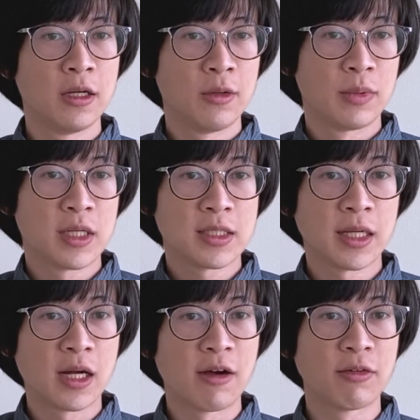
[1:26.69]
Because they
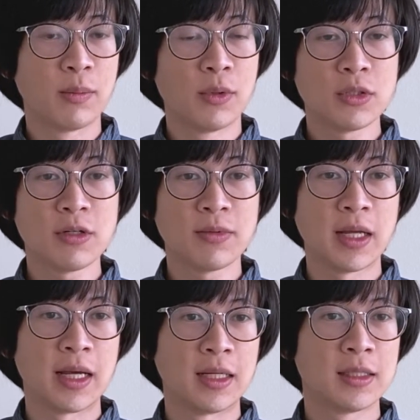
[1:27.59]
cover most of the
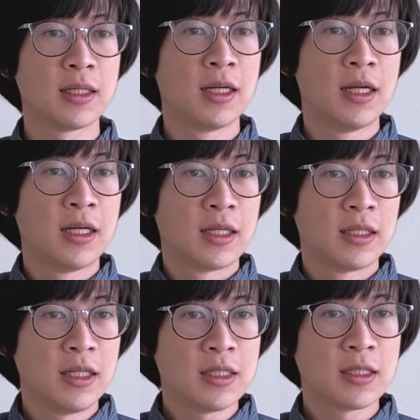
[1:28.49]
hand,
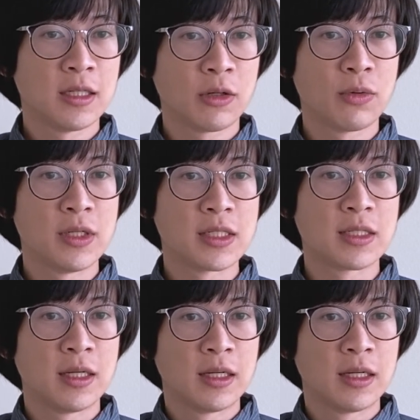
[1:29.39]
these decrease